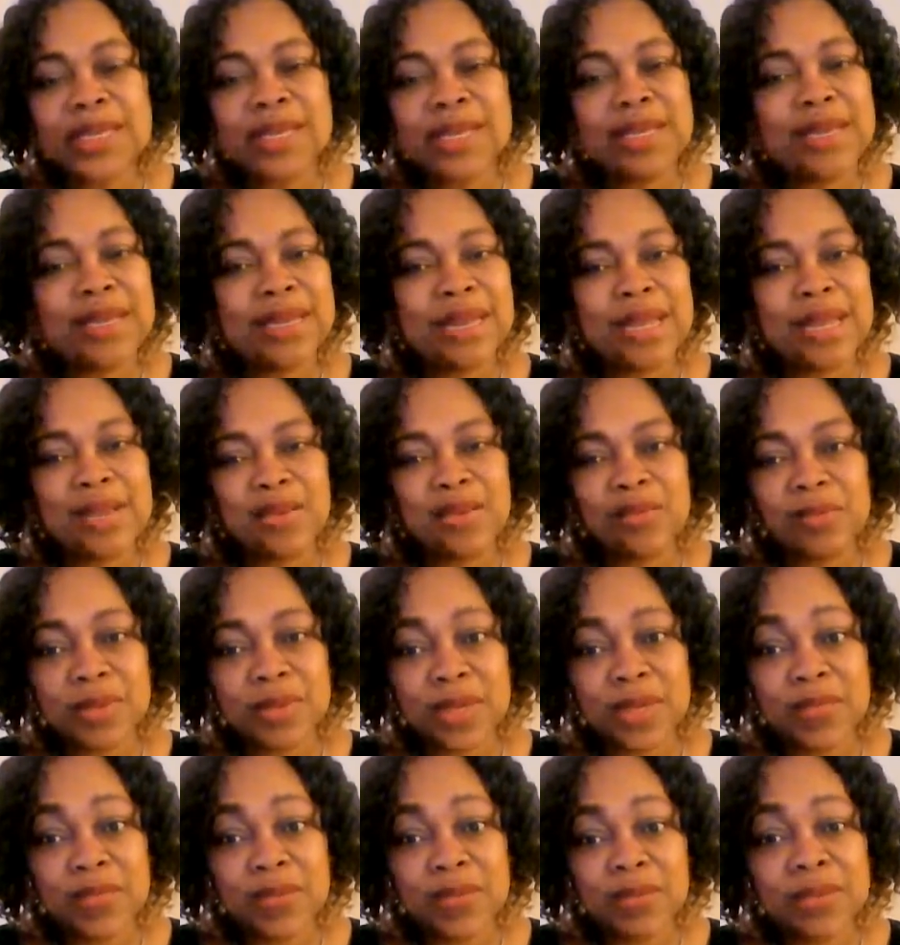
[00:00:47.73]
in the land of the
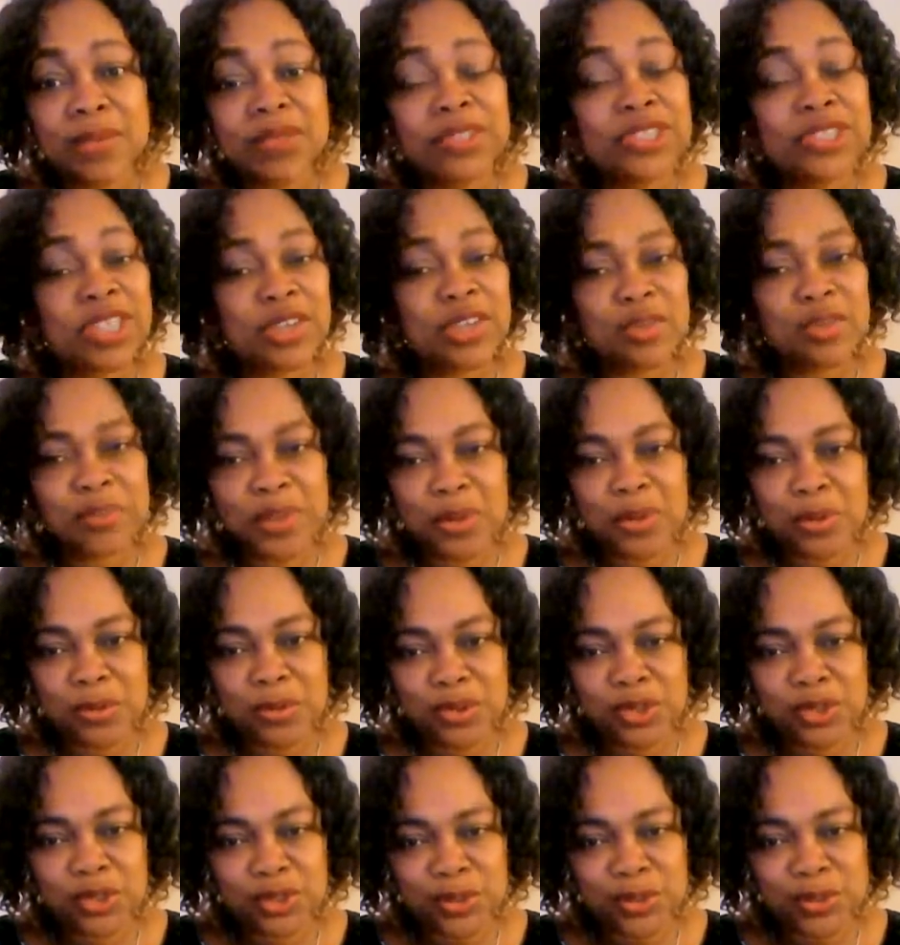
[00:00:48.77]
living shall not be
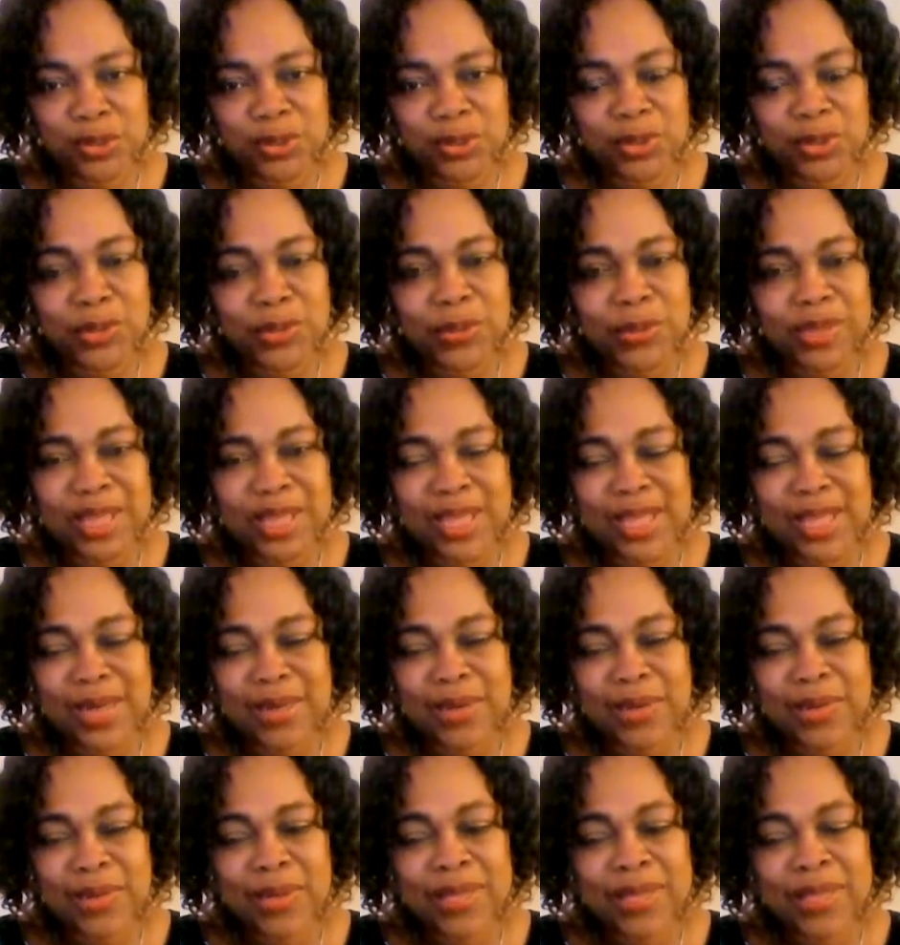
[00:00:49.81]
cut short. Glory.
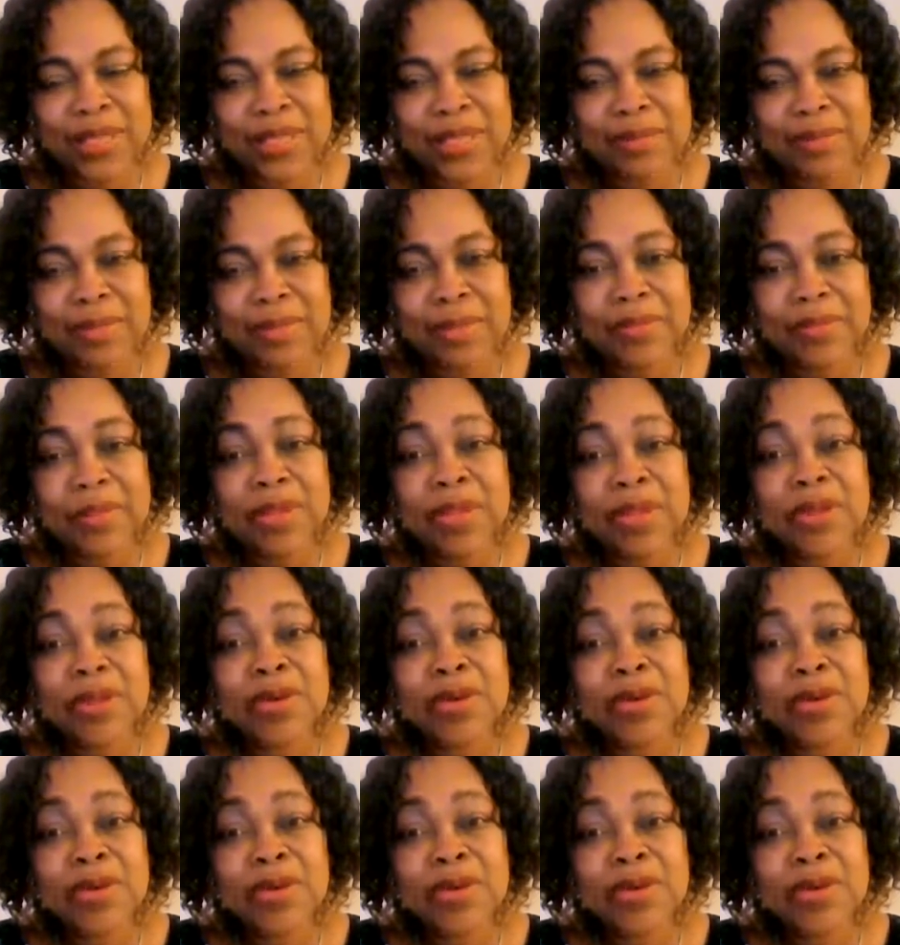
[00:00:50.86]
Hallelujah. Amen.